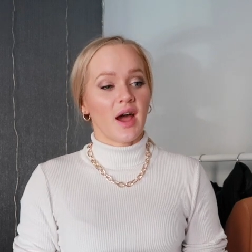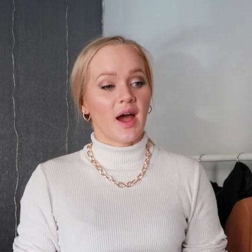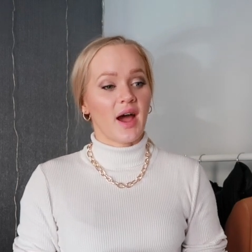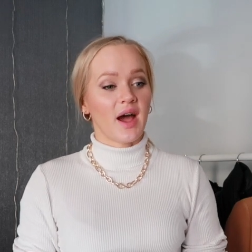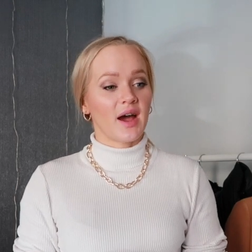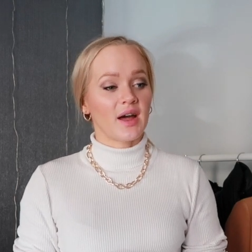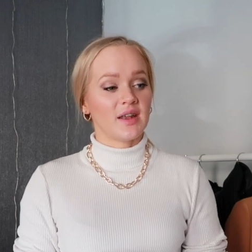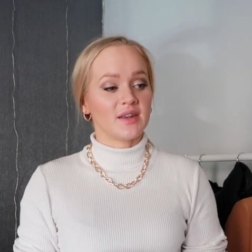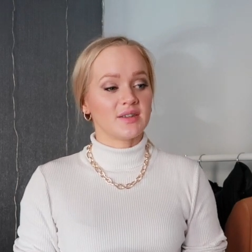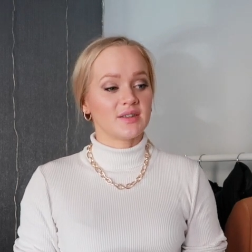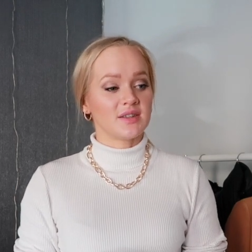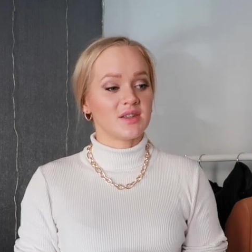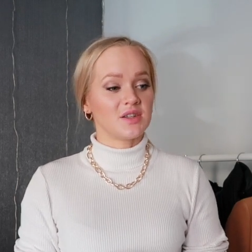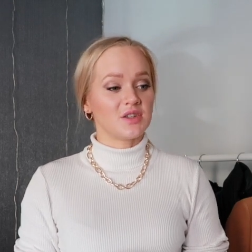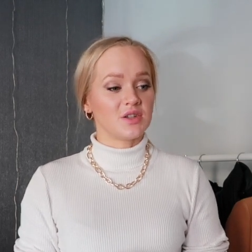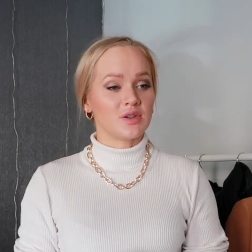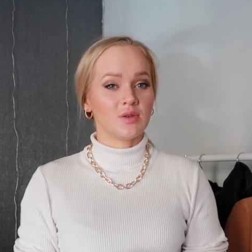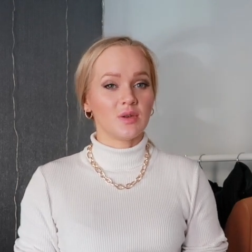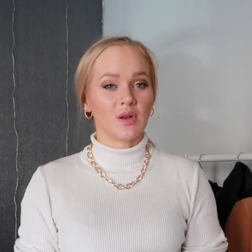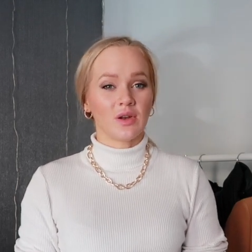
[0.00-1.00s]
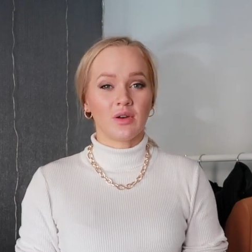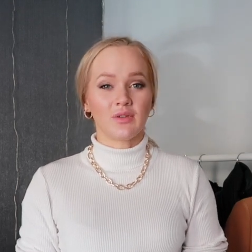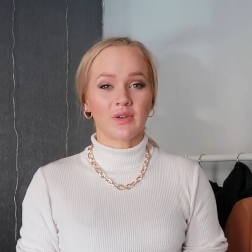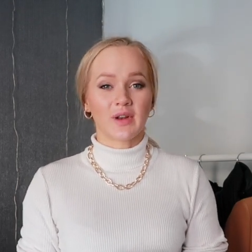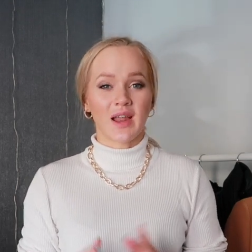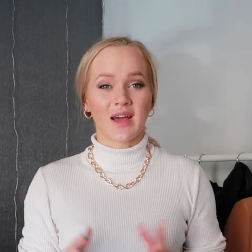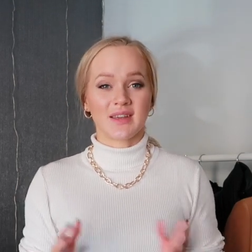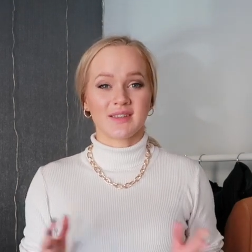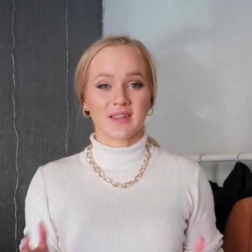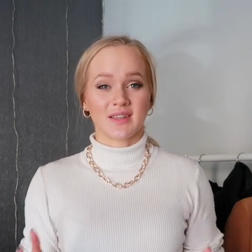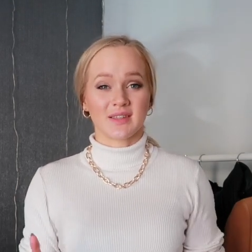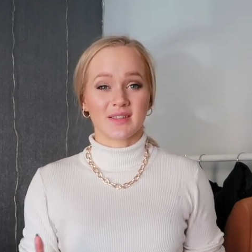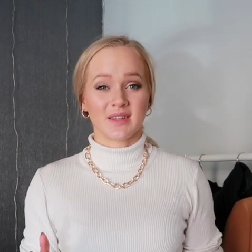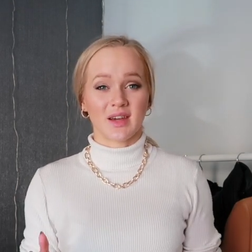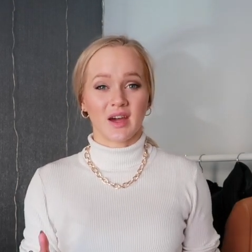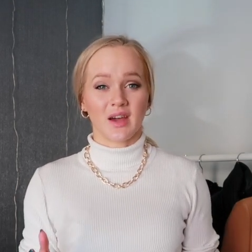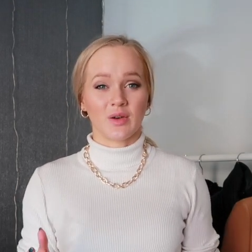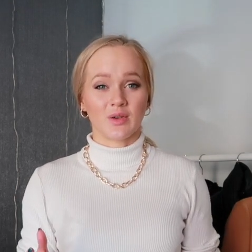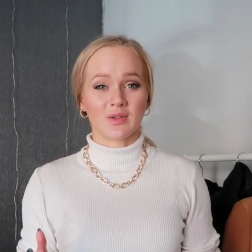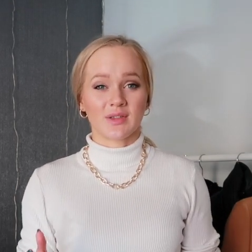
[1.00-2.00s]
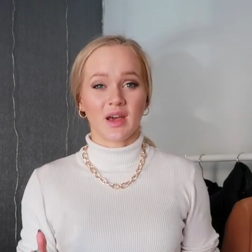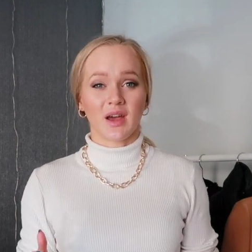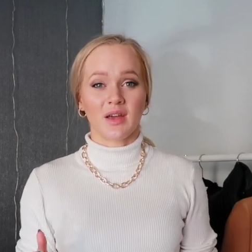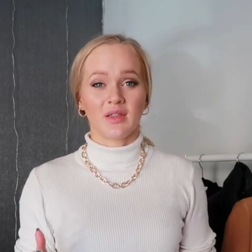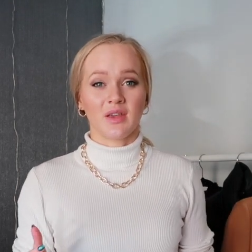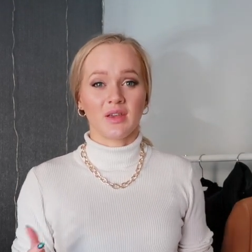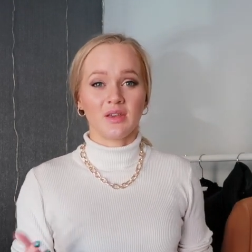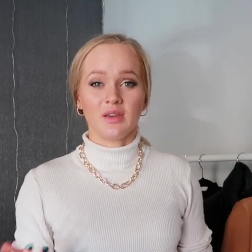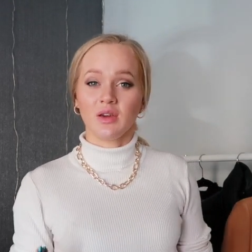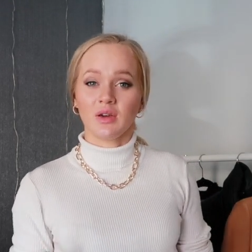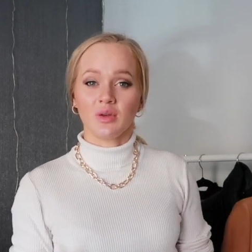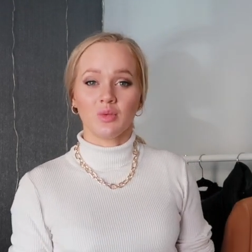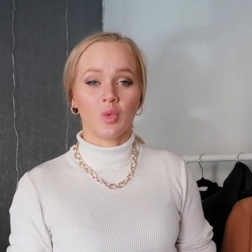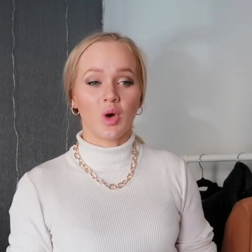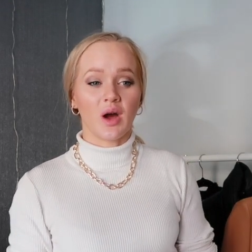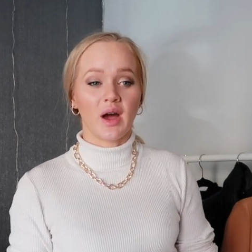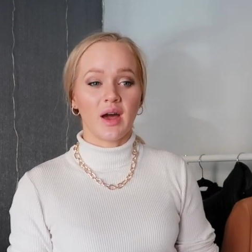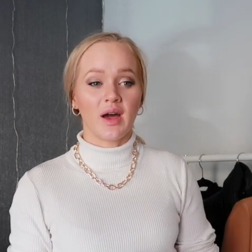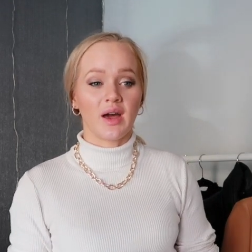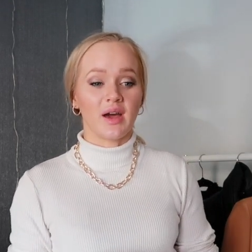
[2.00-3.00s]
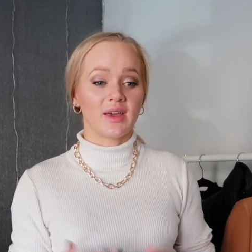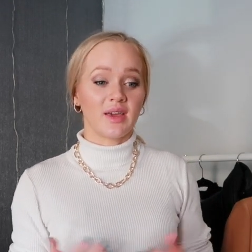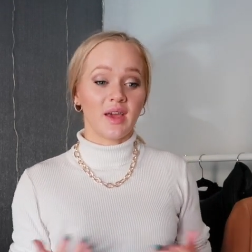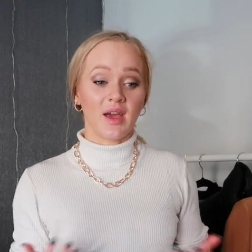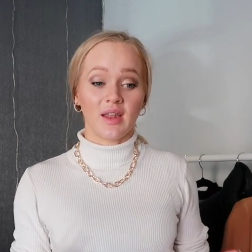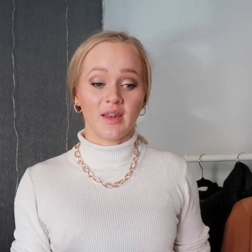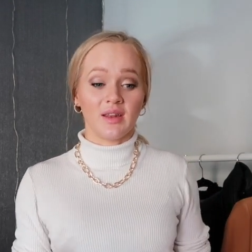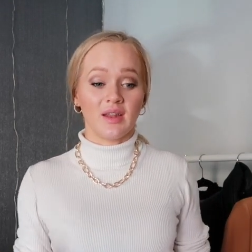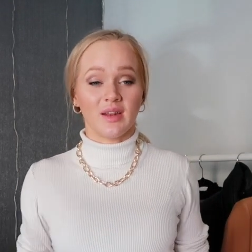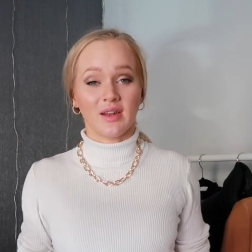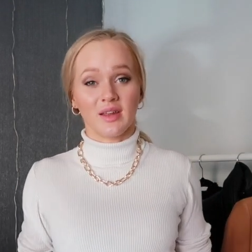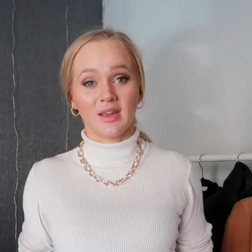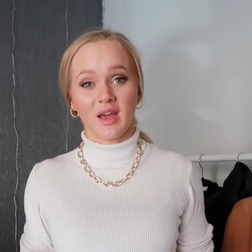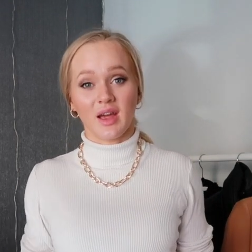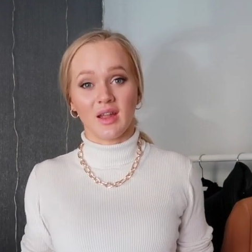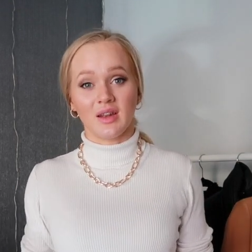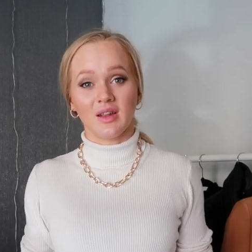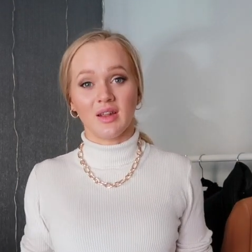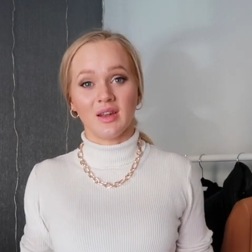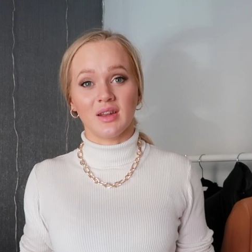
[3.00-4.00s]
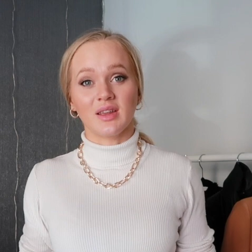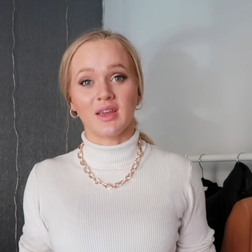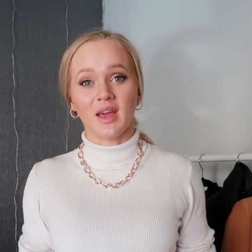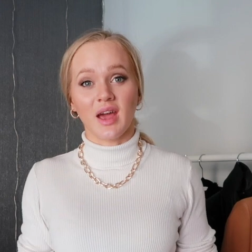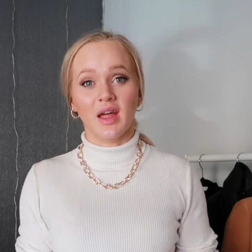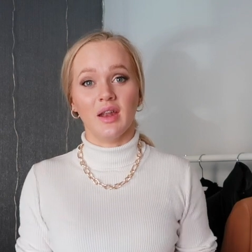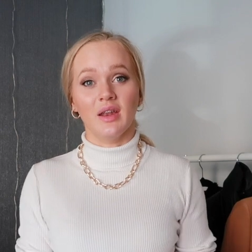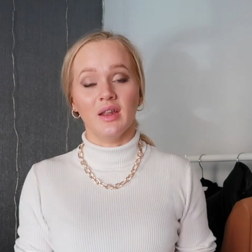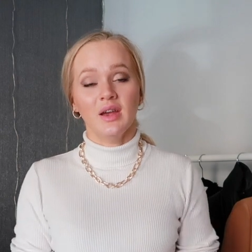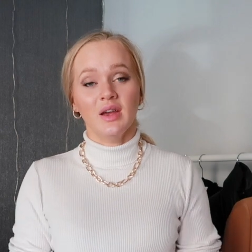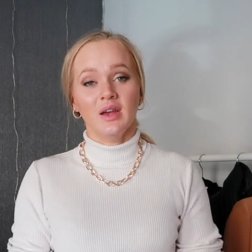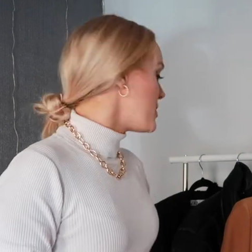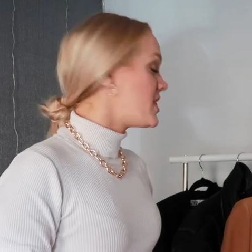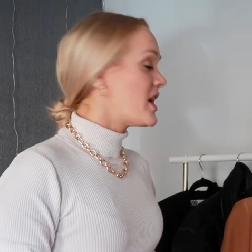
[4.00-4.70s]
and they do a lot of classic styles that I think you can wear again and again and again.